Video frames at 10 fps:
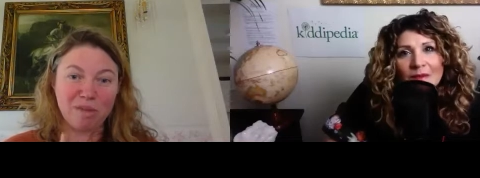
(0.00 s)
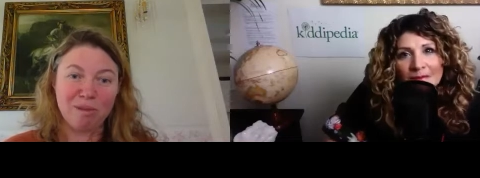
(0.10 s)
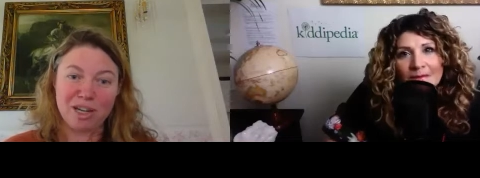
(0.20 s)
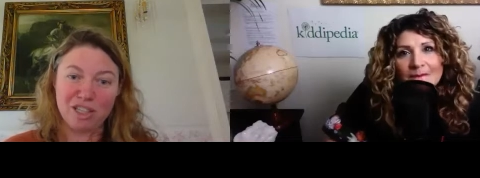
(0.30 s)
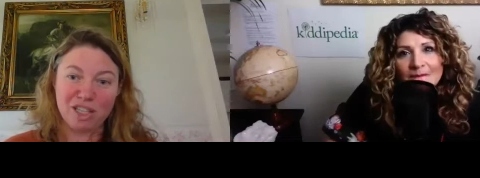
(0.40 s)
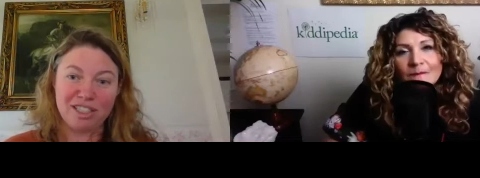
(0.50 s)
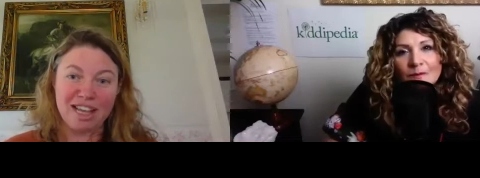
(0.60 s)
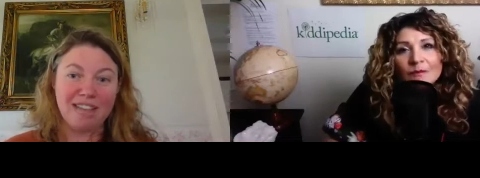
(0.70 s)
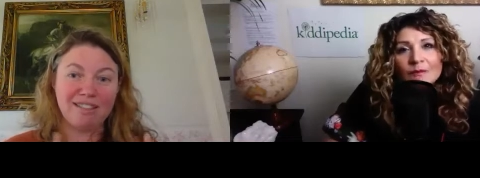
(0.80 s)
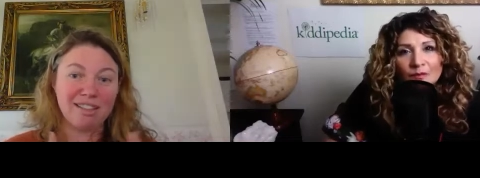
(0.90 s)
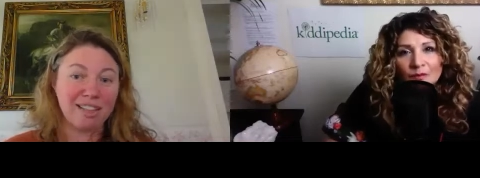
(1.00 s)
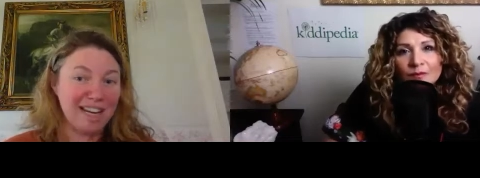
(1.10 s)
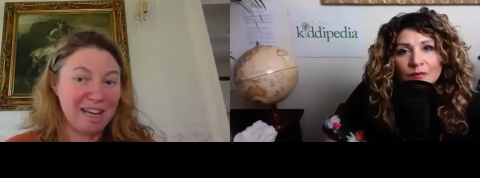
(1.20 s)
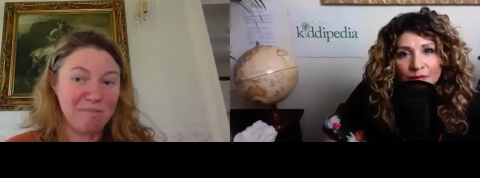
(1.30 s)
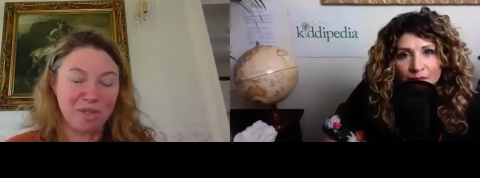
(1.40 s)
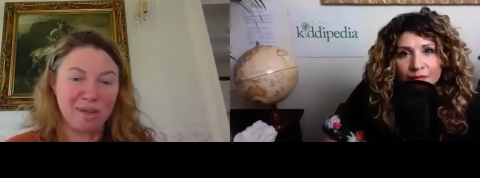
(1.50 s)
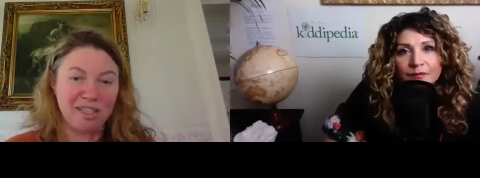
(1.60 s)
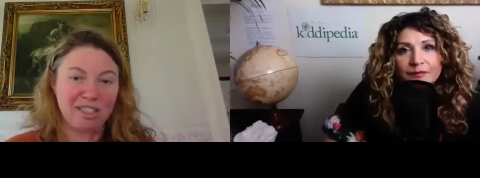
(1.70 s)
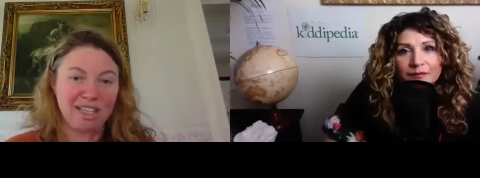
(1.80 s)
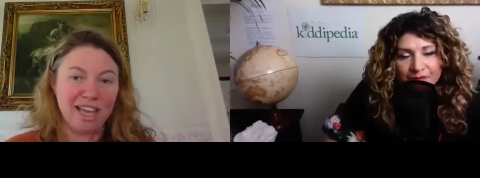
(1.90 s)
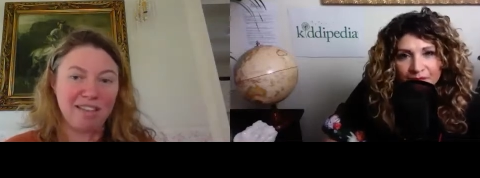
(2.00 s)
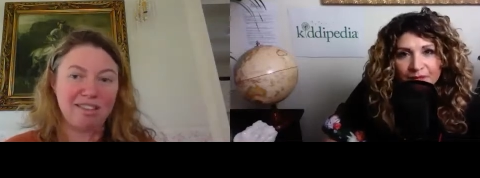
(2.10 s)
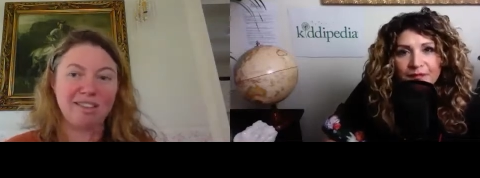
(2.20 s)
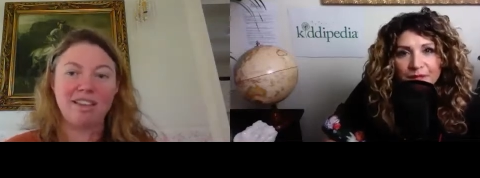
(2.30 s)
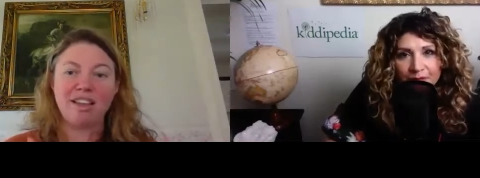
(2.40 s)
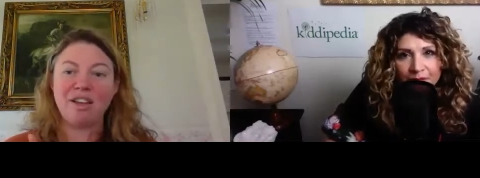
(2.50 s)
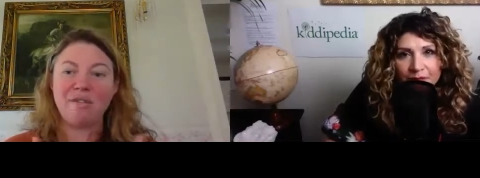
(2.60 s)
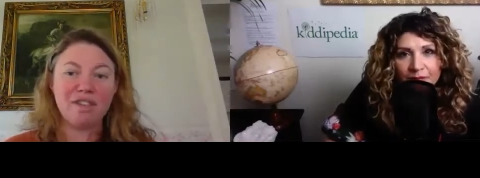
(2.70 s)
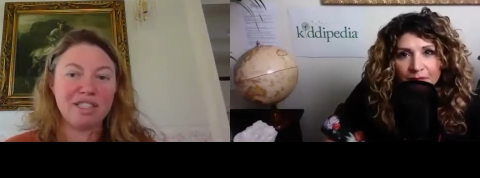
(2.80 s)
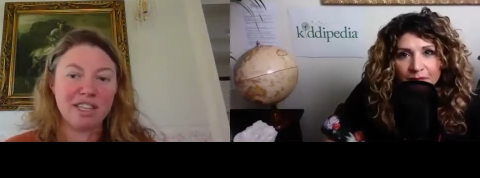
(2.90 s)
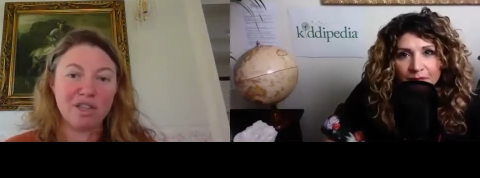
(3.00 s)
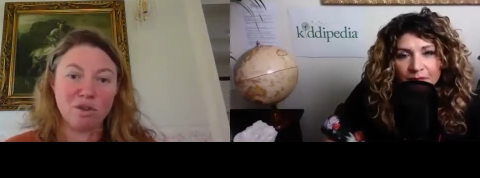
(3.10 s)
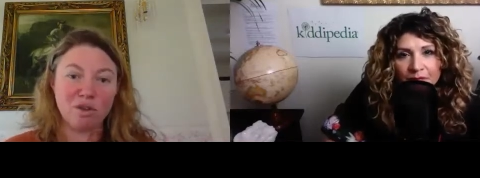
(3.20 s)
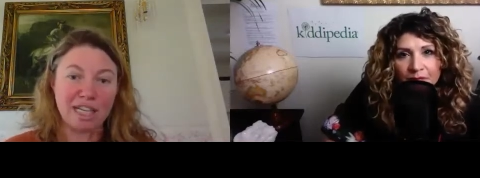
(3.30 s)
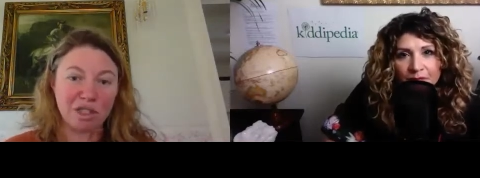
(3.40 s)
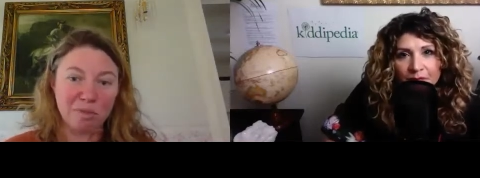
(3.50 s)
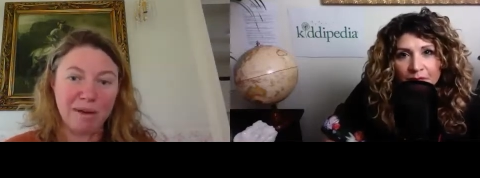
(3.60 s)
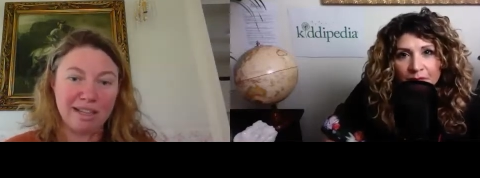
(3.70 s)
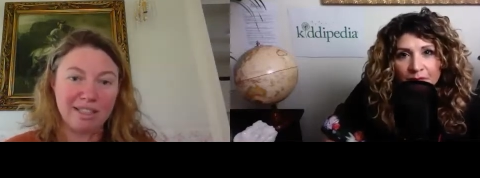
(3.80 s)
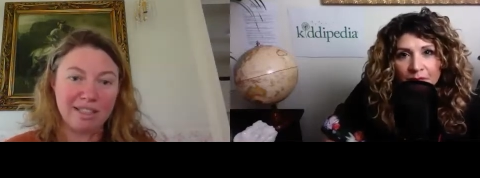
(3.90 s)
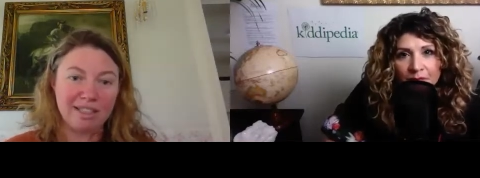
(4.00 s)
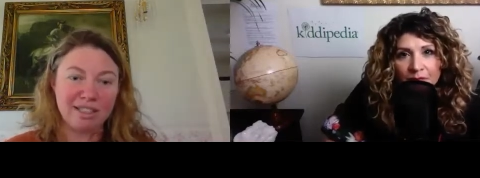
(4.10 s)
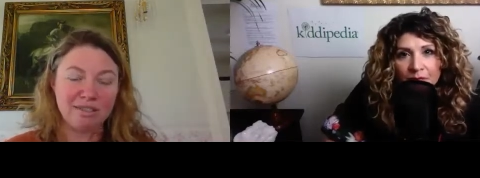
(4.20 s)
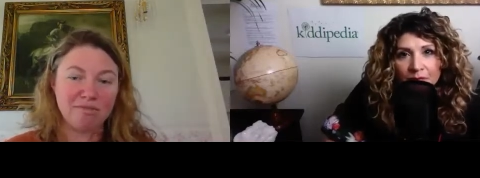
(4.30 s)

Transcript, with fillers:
Speaker 1: brushing your teeth, cleaning in between your teeth. Visit your dental practice